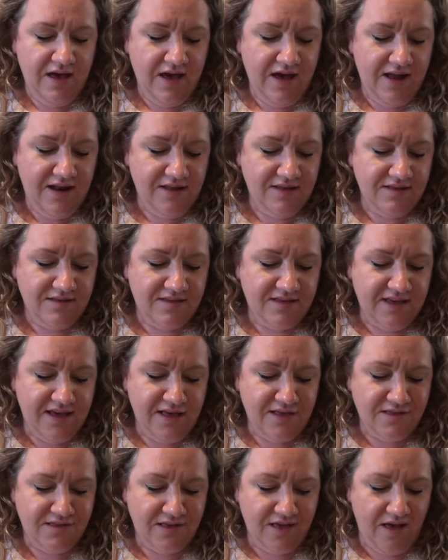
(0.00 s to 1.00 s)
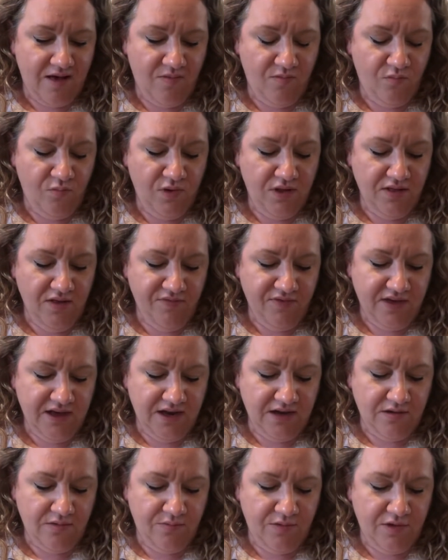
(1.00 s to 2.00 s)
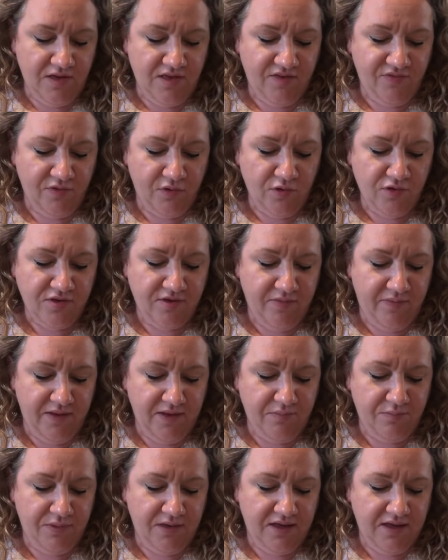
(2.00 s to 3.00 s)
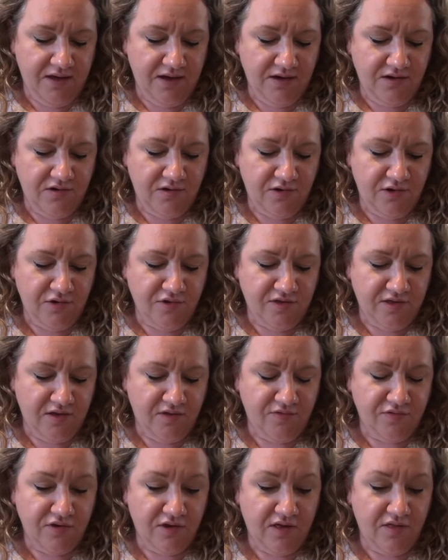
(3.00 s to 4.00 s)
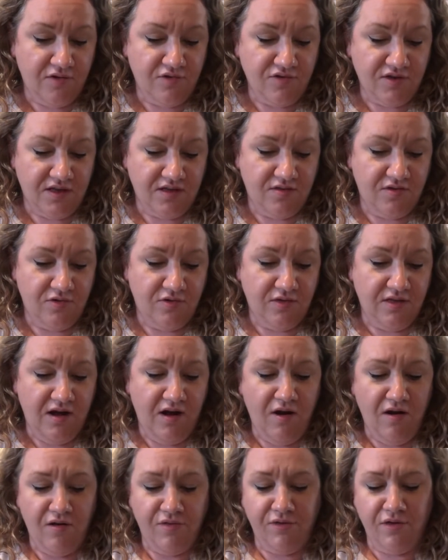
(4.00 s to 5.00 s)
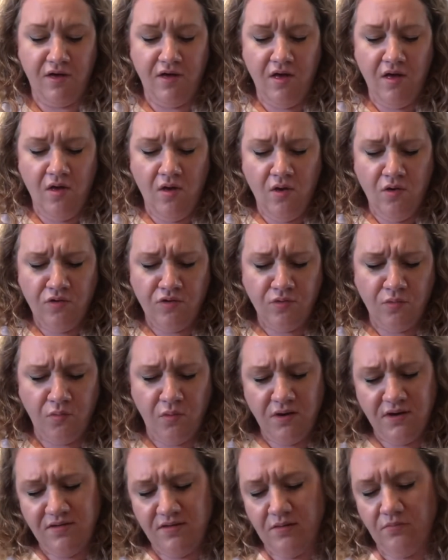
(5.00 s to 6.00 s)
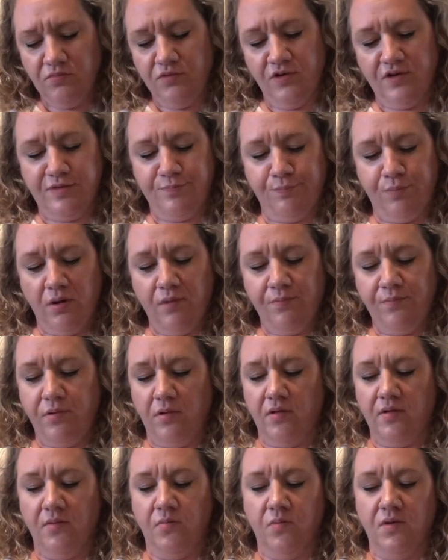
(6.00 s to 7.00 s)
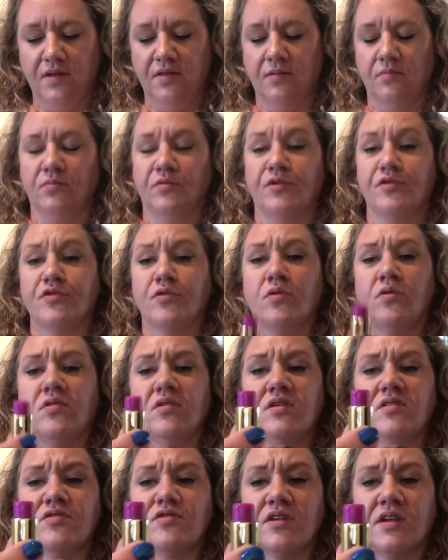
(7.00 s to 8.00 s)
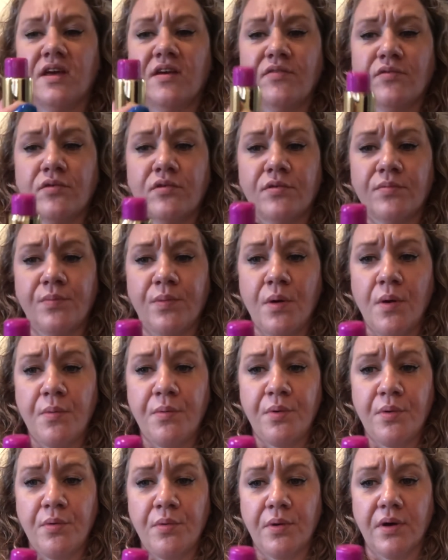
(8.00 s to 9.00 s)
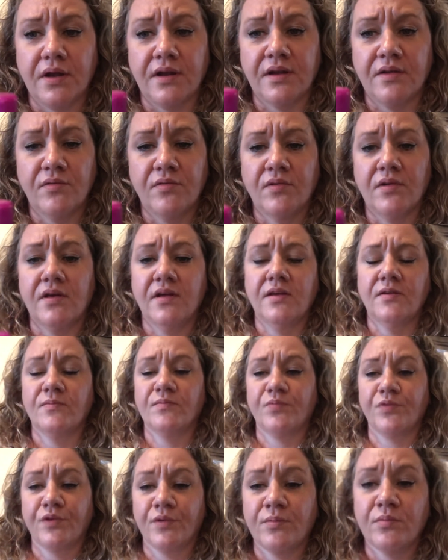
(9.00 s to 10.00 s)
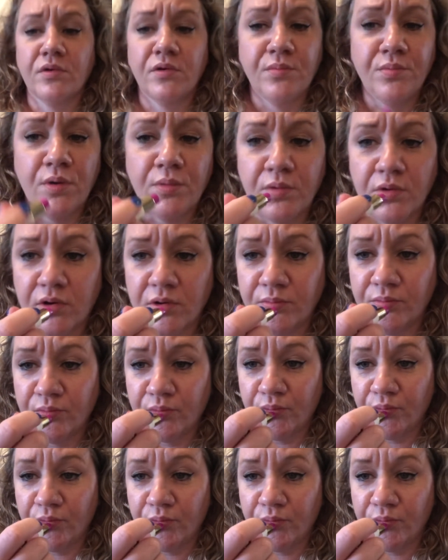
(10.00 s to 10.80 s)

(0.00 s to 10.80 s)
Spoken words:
And it says, we love Kinder Beauty's philosophy, be kinder to yourself, to others and to the earth. So one of them looks purple and one of them looks orange, and I've got the purple one, right? So I'm going to pop it on.